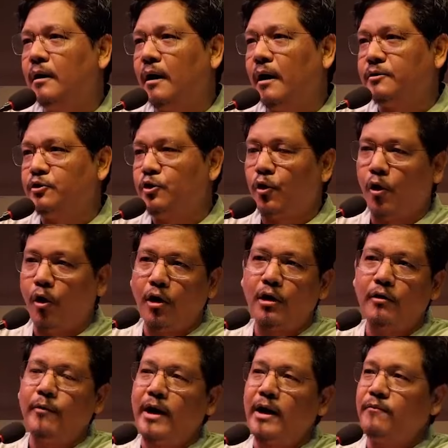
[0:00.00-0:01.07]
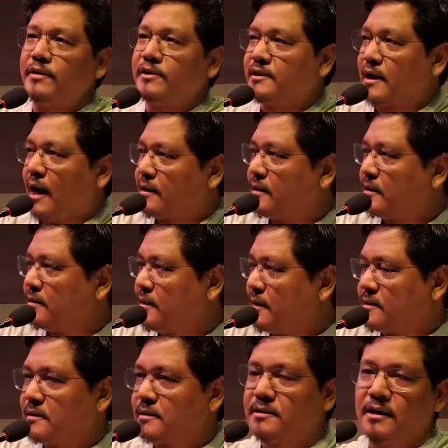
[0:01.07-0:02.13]
As you're all aware, we started
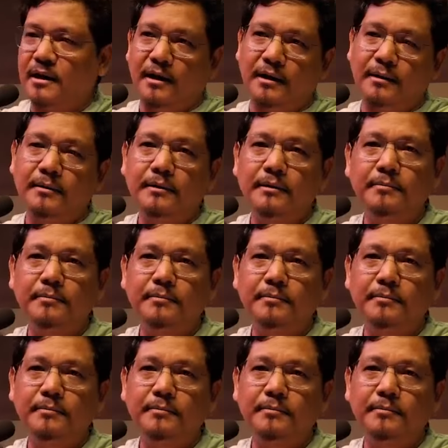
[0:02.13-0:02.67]
this uh,